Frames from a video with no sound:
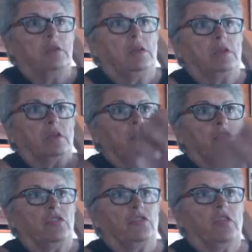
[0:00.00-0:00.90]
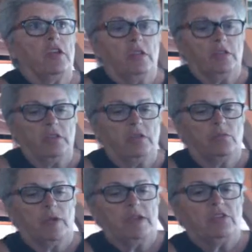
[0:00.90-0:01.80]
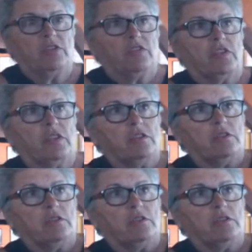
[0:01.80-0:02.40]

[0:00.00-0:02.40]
Yeah, it's just a little range extender.